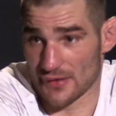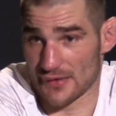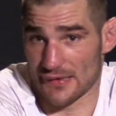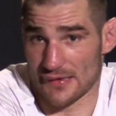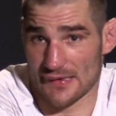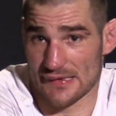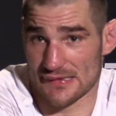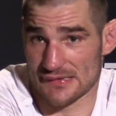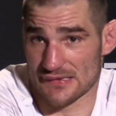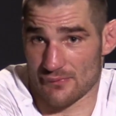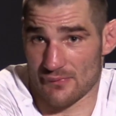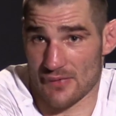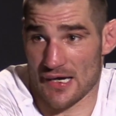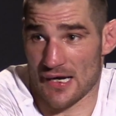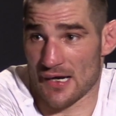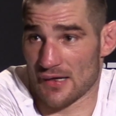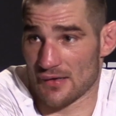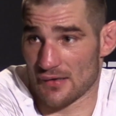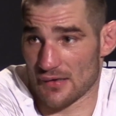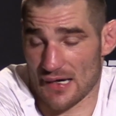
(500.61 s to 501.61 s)
He's a
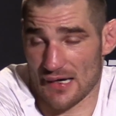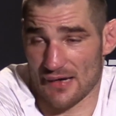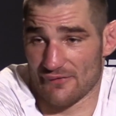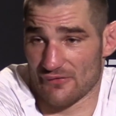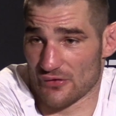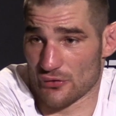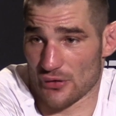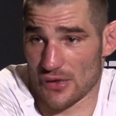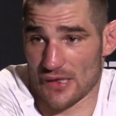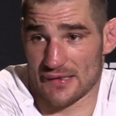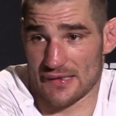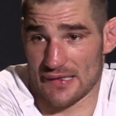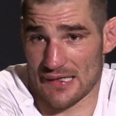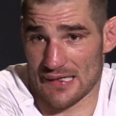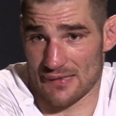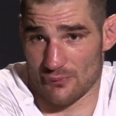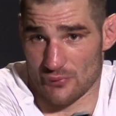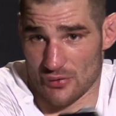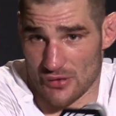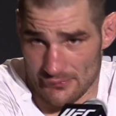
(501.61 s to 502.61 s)
man. I have a great
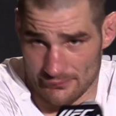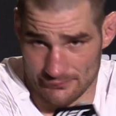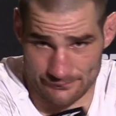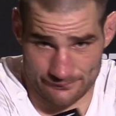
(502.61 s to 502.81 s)
camp, but